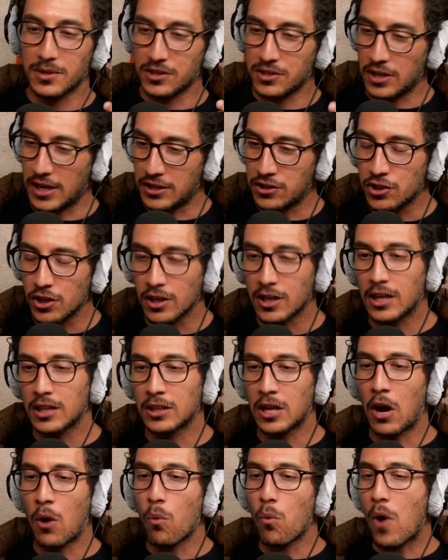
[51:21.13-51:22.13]
It took
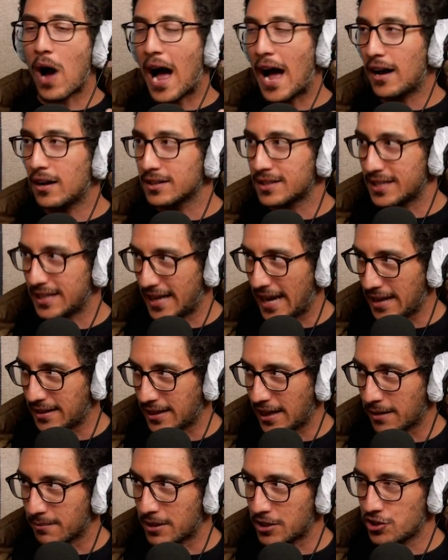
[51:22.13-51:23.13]
a while to get
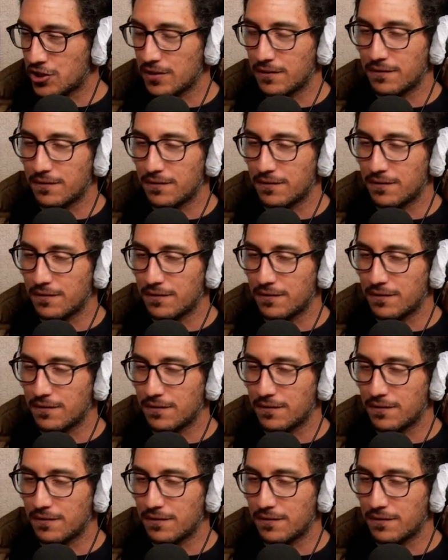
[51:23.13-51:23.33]
there, but she